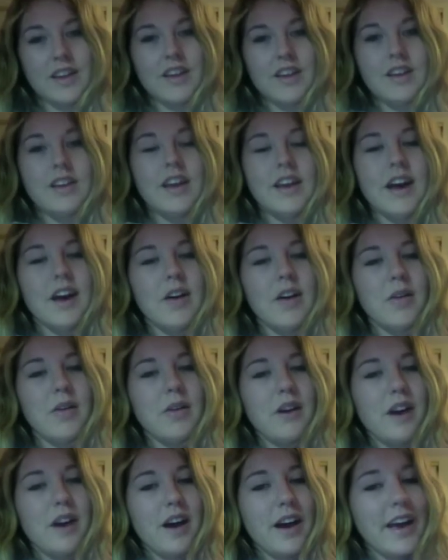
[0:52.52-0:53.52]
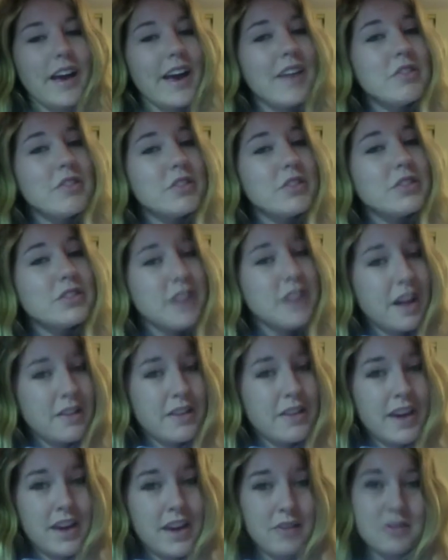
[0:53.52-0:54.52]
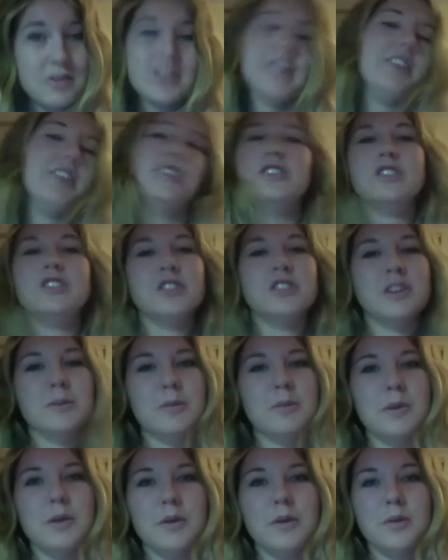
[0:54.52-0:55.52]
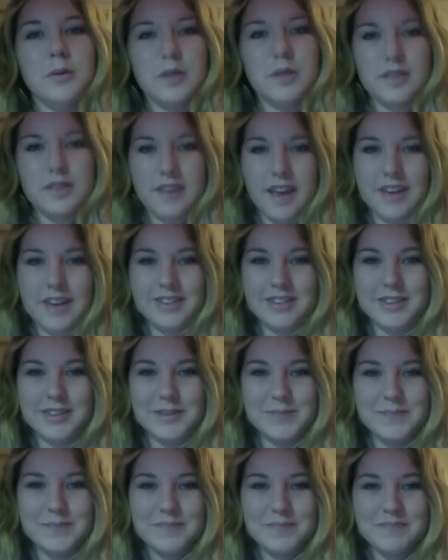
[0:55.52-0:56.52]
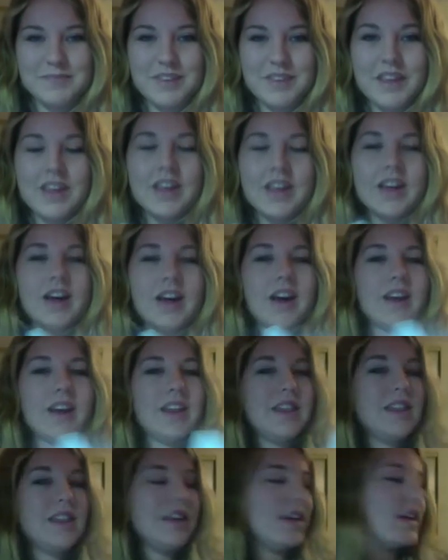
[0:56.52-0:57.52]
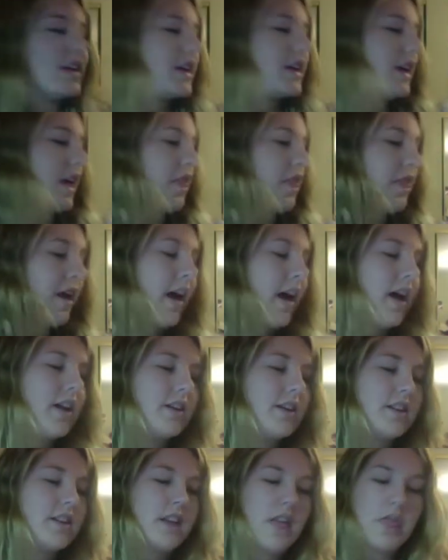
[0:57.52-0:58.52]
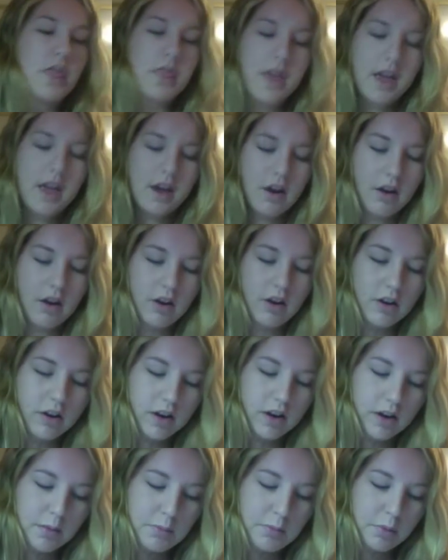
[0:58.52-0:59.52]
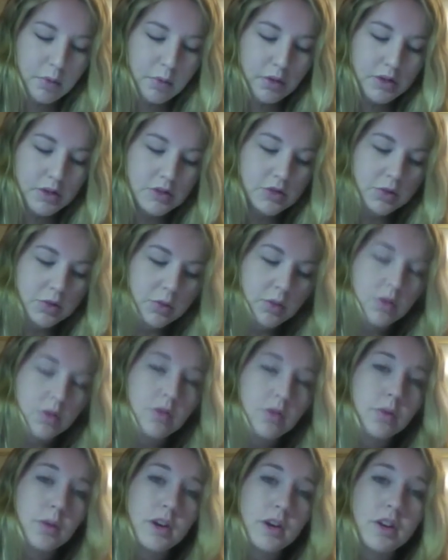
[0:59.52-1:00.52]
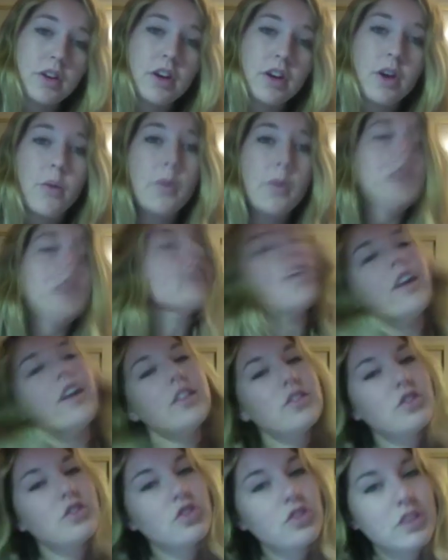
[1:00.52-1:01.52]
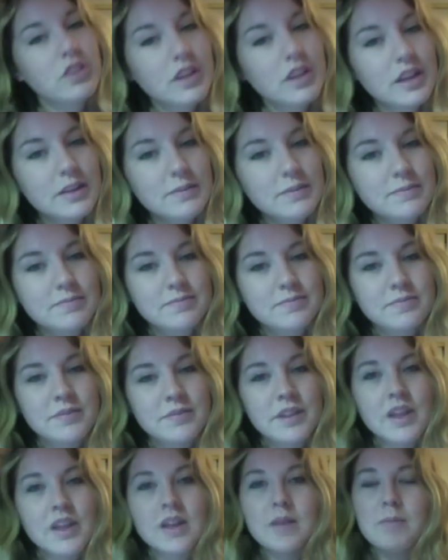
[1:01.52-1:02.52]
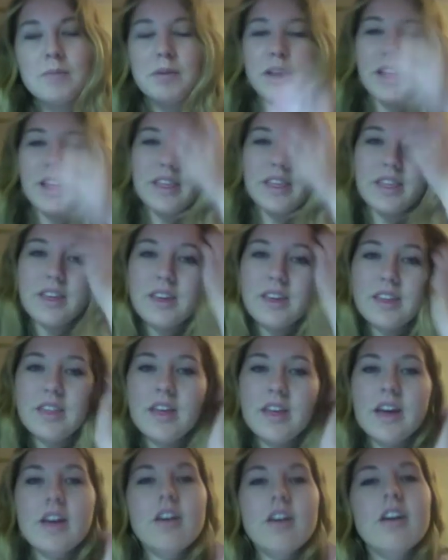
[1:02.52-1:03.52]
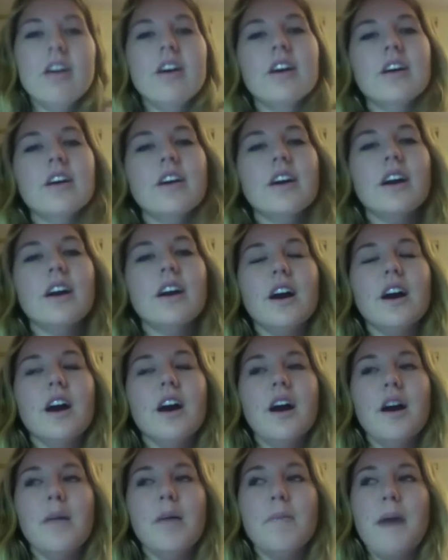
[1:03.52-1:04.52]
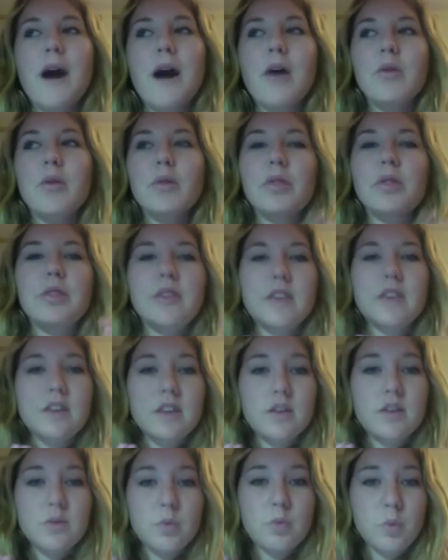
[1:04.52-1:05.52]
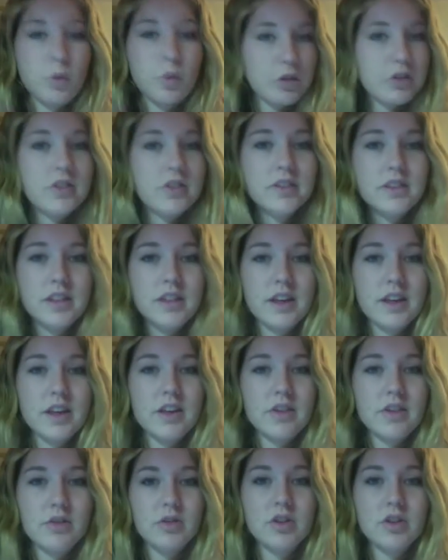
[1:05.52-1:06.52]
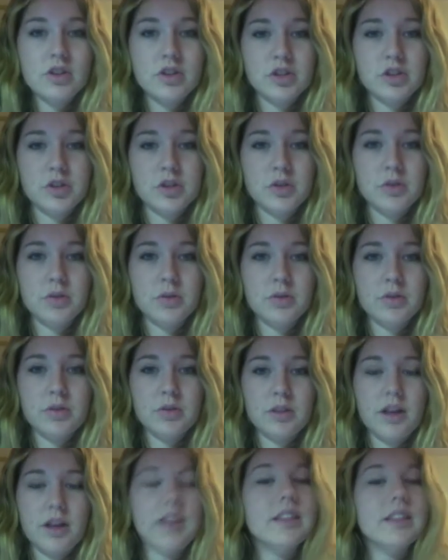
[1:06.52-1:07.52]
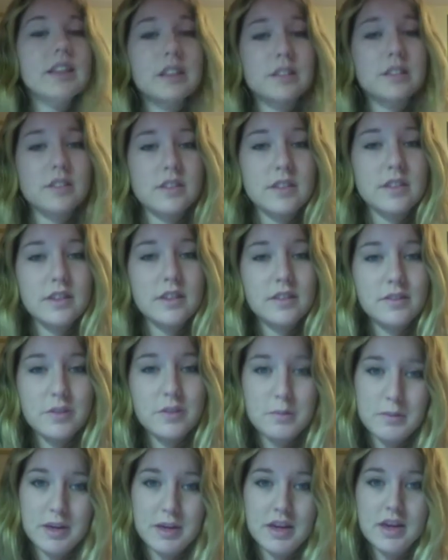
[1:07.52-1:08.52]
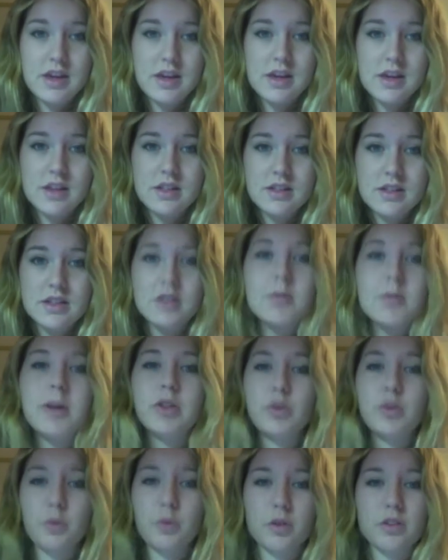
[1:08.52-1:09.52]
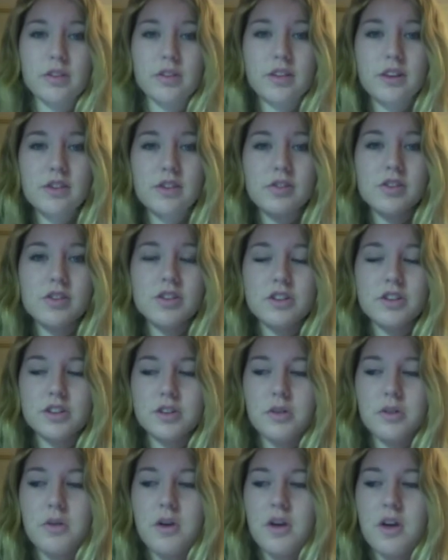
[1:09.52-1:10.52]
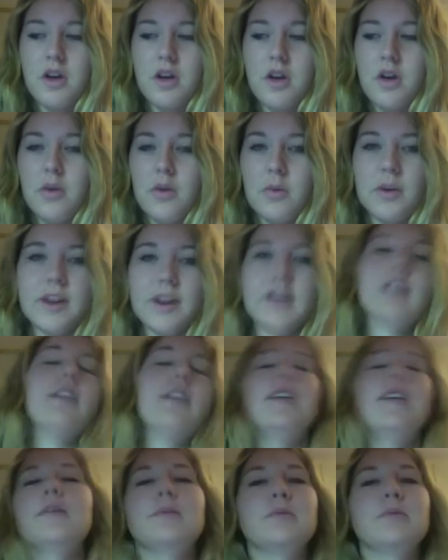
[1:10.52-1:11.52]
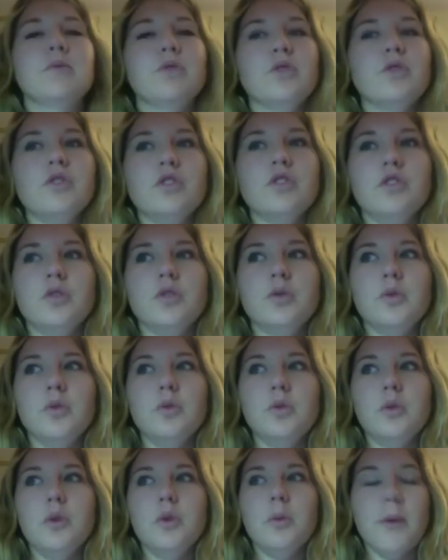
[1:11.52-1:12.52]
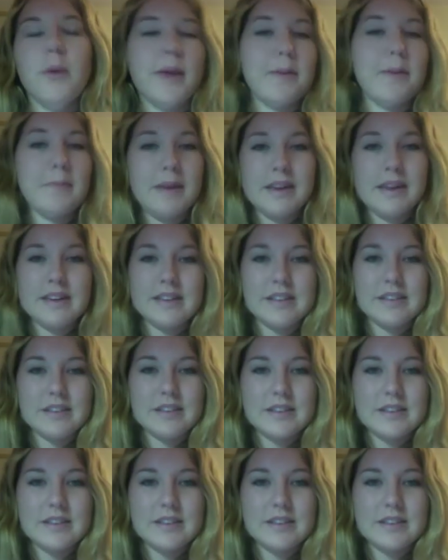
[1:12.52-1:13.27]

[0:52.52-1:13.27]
Now, I have a love-hate relationship with scales. I think that they are important tools when you're on a weight loss journey, but I think they are about the worst thing you can do. At least for me, they're about the worst thing you can do when it comes to weight maintenance.